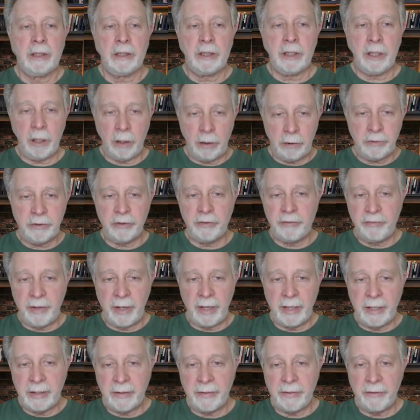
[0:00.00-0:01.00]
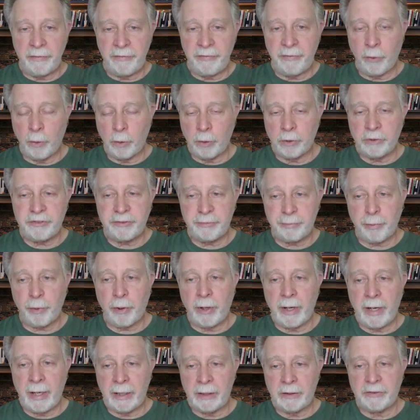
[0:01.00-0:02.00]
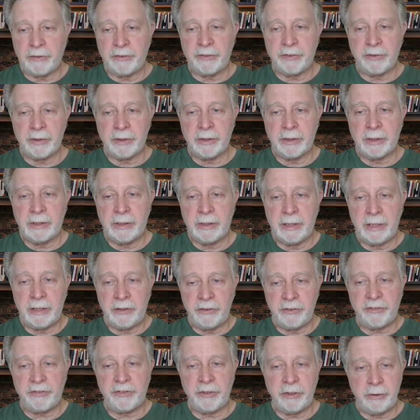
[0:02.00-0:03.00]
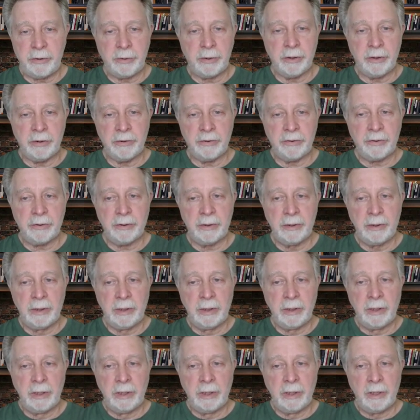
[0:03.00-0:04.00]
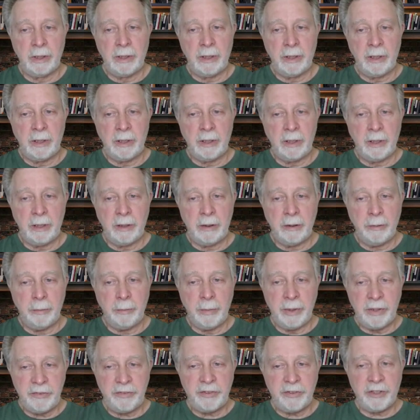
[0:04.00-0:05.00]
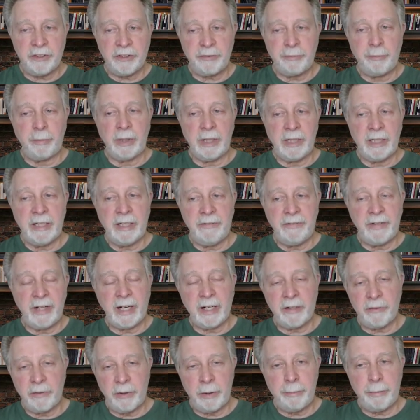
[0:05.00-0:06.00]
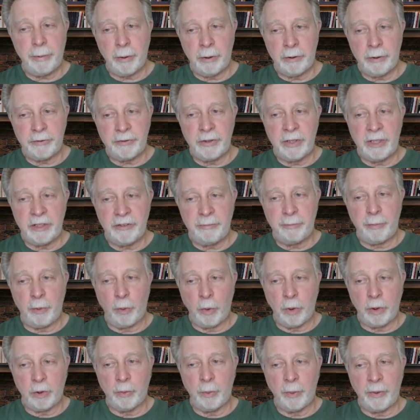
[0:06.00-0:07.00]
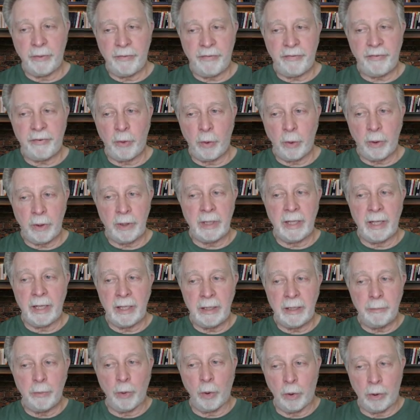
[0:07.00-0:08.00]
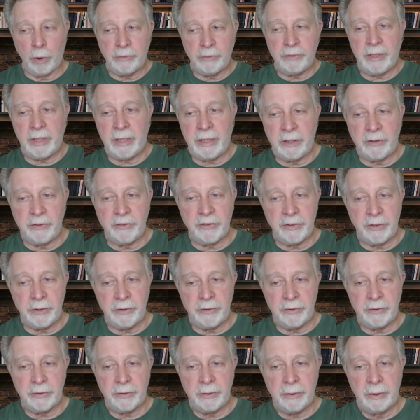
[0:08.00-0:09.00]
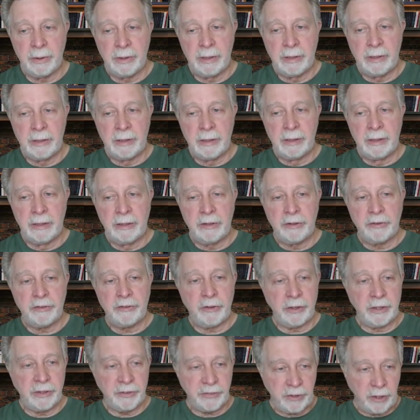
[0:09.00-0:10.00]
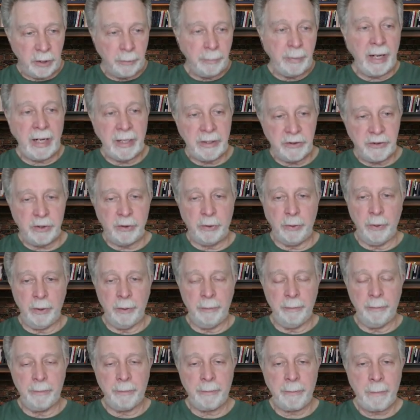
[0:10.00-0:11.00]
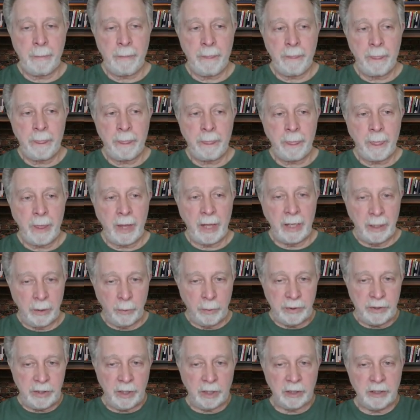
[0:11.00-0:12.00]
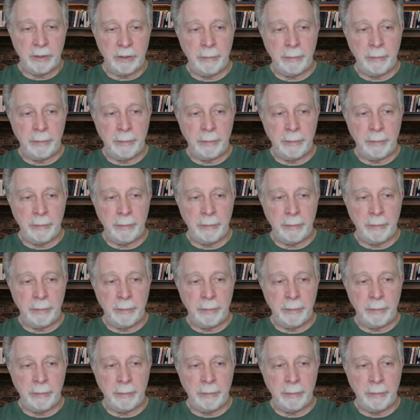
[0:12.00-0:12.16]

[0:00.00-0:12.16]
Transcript: Cultivate the four sprouts in students. Mencius believed every person is born with four innate moral tendencies. So let's go back to them. Now, we talked